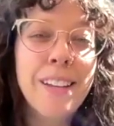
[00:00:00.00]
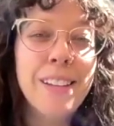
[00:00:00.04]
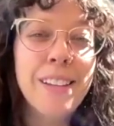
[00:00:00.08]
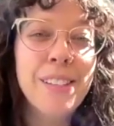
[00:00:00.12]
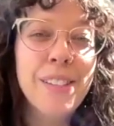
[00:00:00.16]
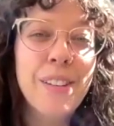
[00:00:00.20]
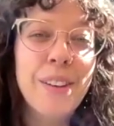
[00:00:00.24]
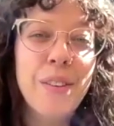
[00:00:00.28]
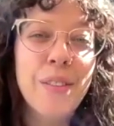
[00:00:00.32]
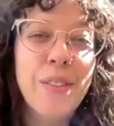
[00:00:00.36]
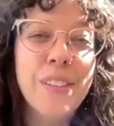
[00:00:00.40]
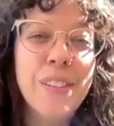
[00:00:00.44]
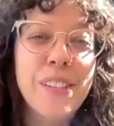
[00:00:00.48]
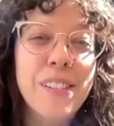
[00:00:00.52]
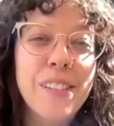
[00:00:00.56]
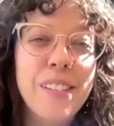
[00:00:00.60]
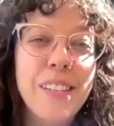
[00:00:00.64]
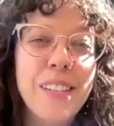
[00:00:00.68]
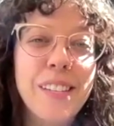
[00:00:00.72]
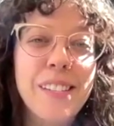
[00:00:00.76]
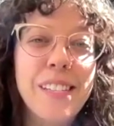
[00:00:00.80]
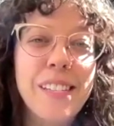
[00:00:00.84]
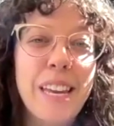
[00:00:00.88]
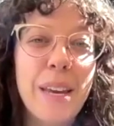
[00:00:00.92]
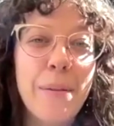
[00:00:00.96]
So, this
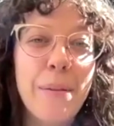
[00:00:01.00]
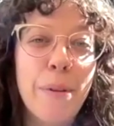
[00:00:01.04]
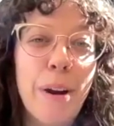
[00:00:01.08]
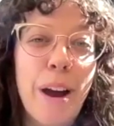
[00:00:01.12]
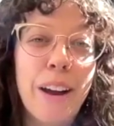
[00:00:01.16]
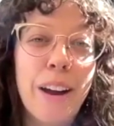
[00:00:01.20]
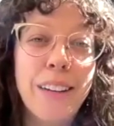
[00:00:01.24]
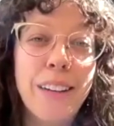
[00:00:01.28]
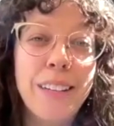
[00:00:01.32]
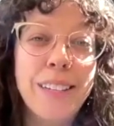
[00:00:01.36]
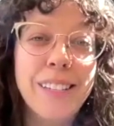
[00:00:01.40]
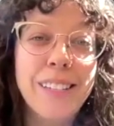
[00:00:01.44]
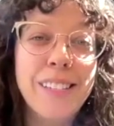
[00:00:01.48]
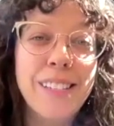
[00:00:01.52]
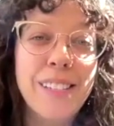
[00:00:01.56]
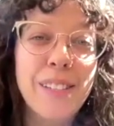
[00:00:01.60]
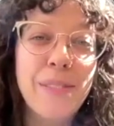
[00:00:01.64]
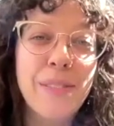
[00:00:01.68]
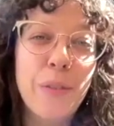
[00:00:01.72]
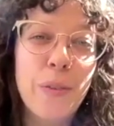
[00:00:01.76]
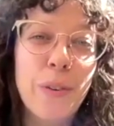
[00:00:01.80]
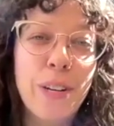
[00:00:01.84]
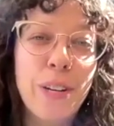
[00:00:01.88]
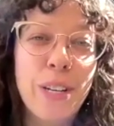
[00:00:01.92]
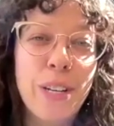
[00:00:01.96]
is a practice
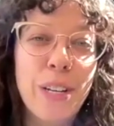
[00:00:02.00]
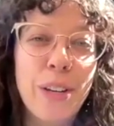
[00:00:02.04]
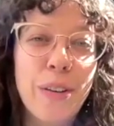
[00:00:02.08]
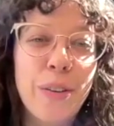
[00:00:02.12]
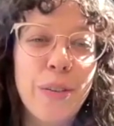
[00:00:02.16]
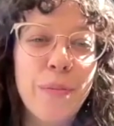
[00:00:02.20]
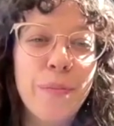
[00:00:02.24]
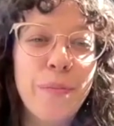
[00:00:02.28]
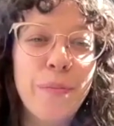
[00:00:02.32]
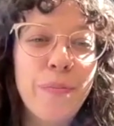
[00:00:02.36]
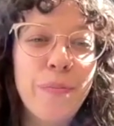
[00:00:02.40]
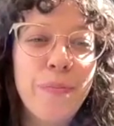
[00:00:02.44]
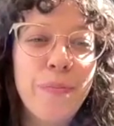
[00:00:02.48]
for you.